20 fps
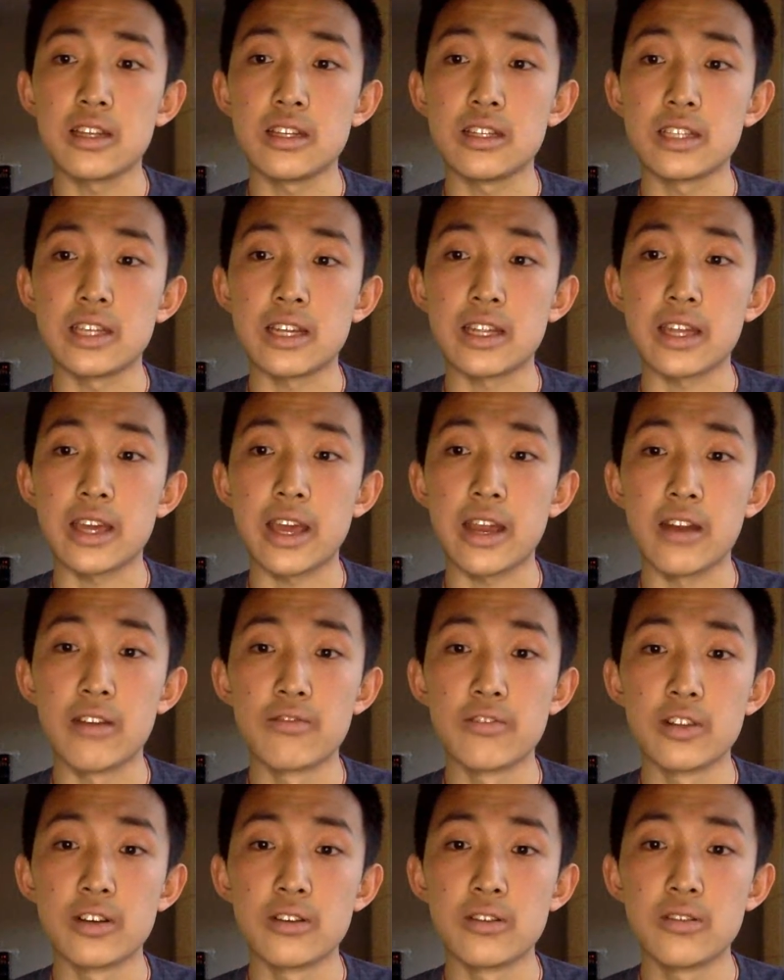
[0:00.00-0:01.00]
the
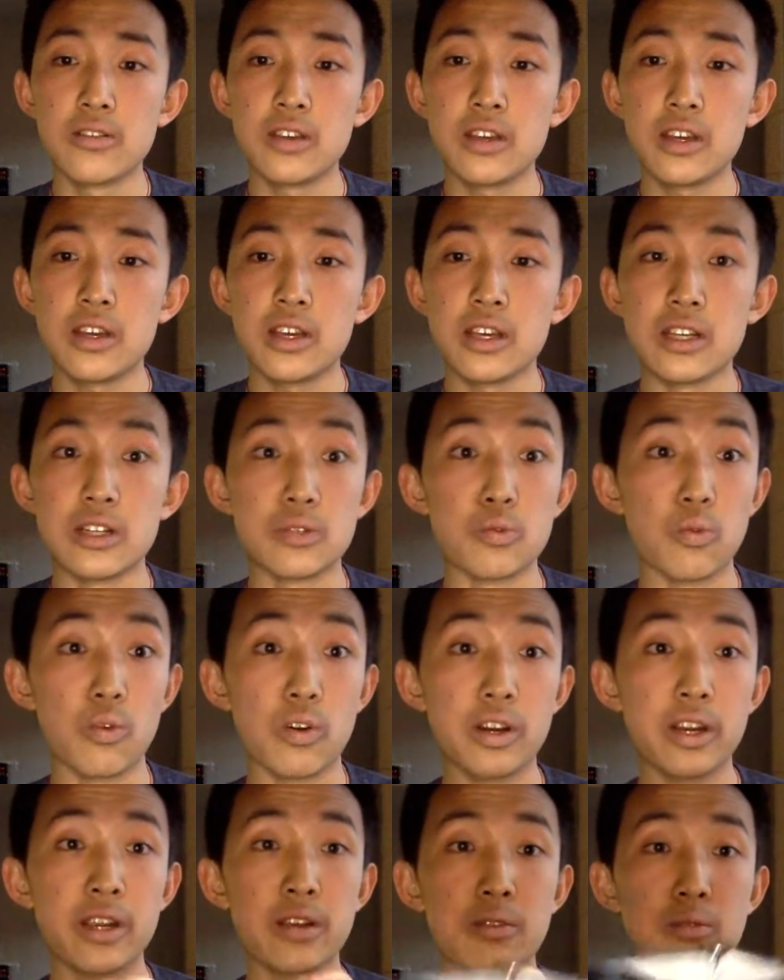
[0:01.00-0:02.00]
airflow is
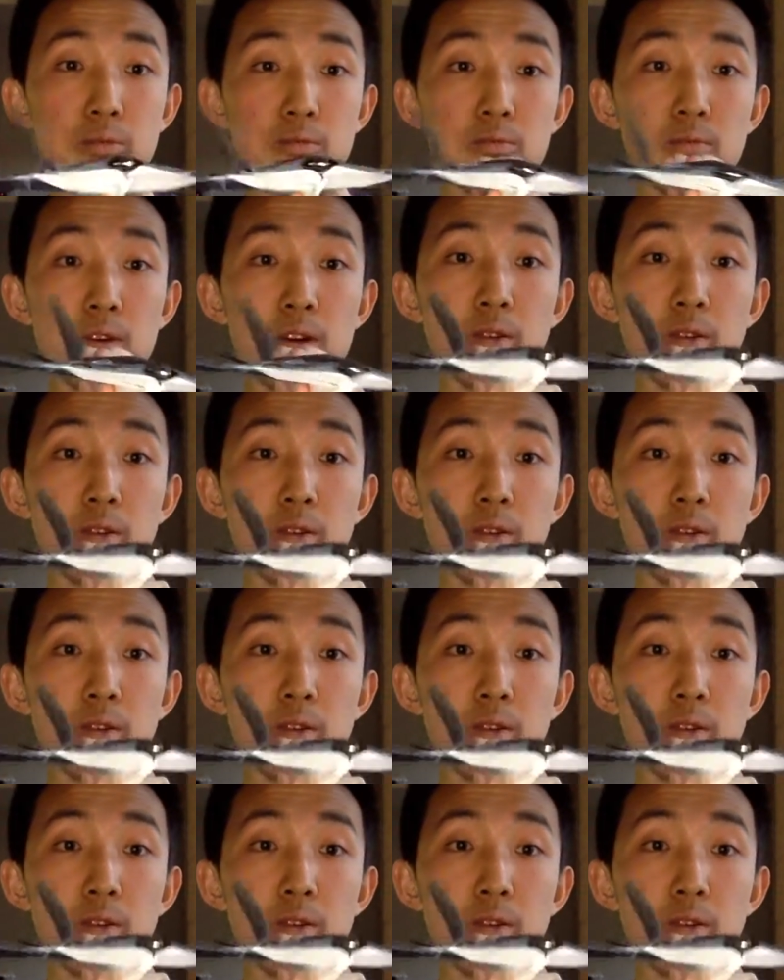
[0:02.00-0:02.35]
working